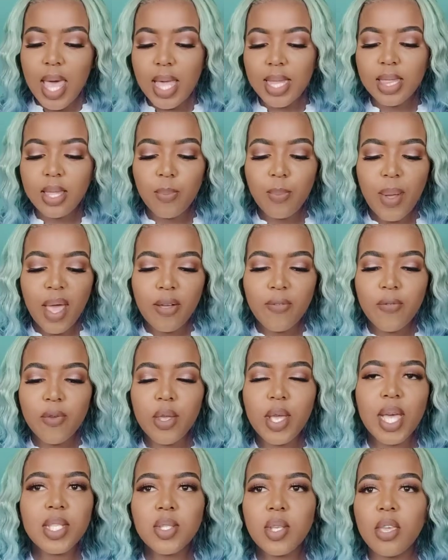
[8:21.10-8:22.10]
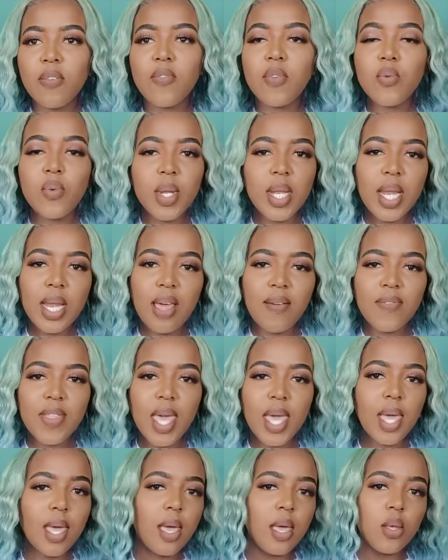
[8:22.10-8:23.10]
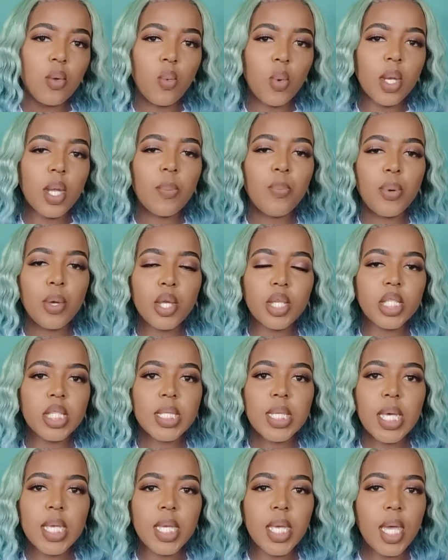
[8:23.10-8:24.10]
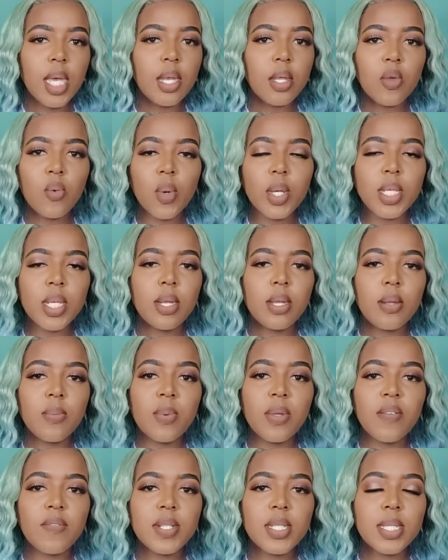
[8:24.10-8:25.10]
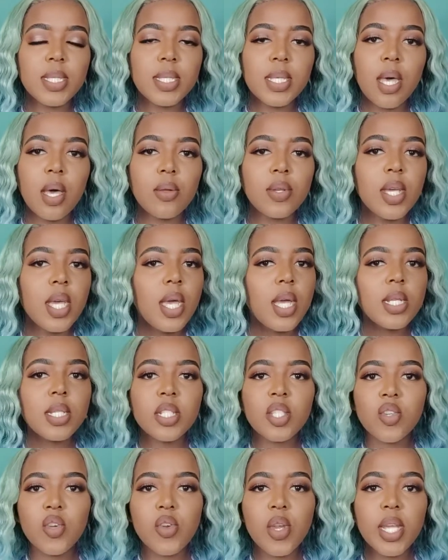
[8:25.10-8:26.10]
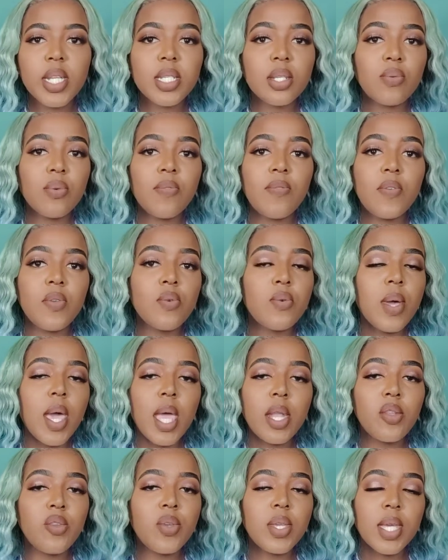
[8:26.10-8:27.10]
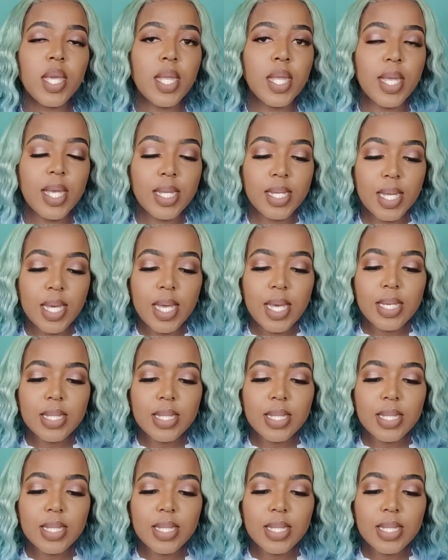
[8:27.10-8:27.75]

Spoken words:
at the back for you guys. So if you really love their hair, you want to purchase again and you want a little bit of a discount, just create a review and you can get